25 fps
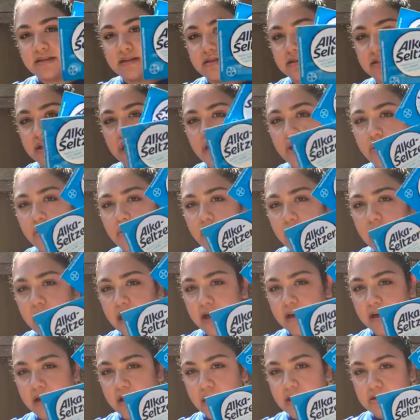So
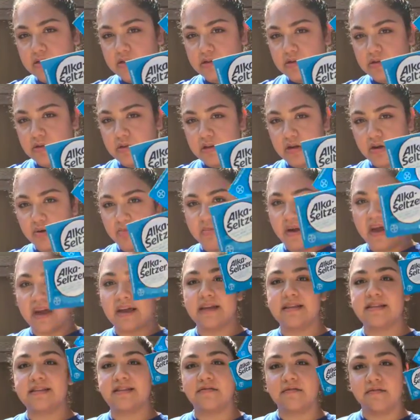I got 2 little
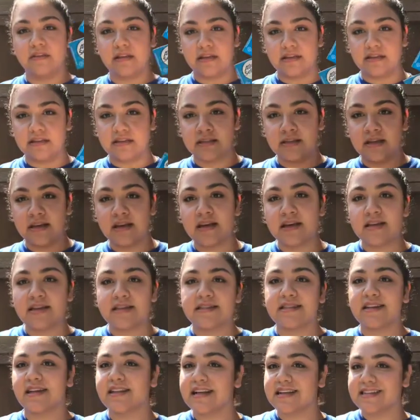packets of these.
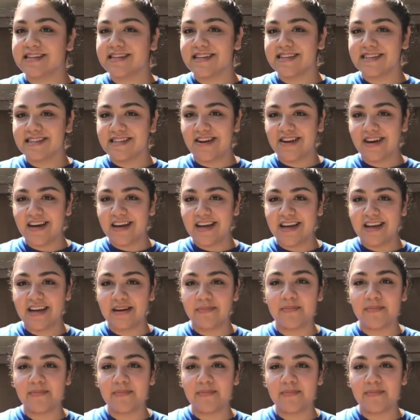So let's get started.